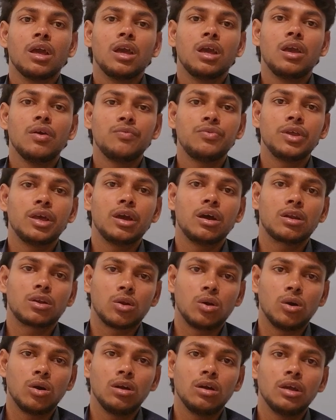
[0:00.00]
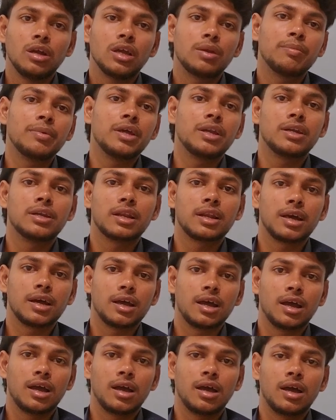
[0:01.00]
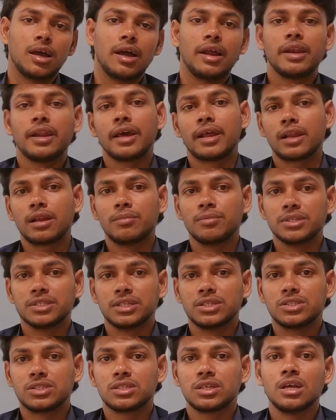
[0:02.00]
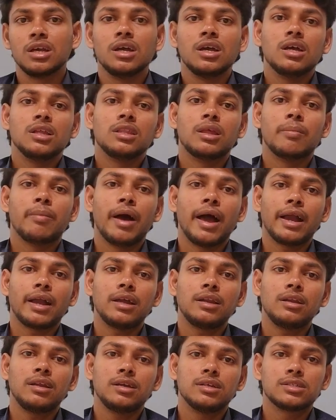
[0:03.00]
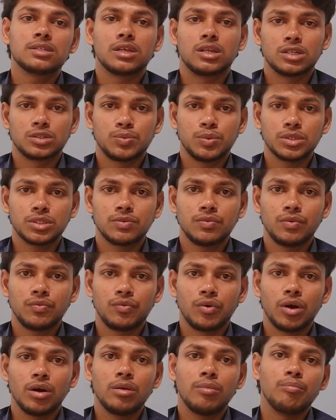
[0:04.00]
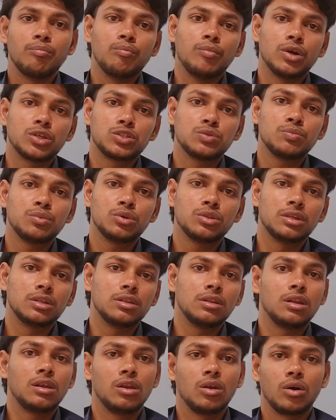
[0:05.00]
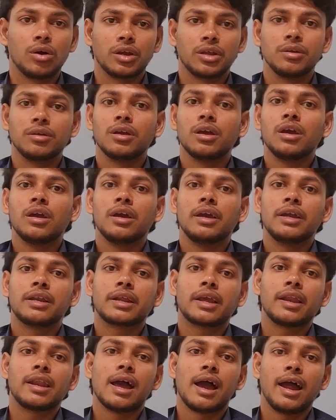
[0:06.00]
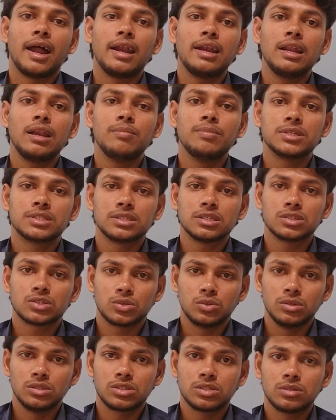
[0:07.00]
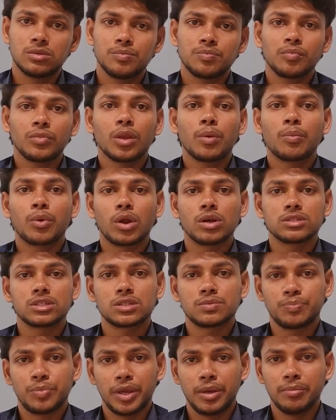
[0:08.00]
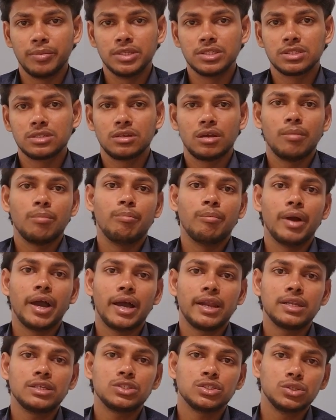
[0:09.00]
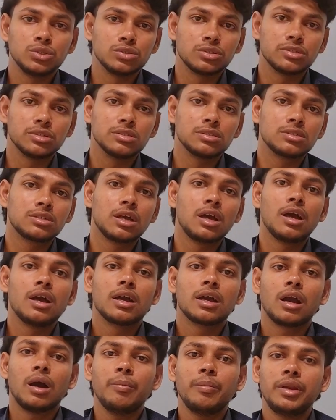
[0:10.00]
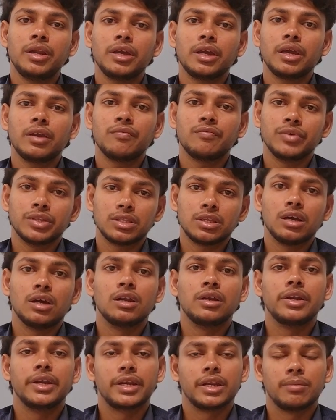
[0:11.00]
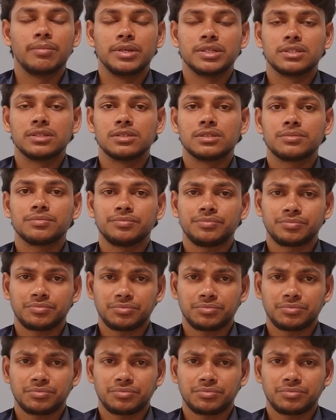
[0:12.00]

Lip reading: If they are wrong, it may return an error message. The backend is responsible for much more than login. It can handle business rules, process payments, manage users, communicate with databases,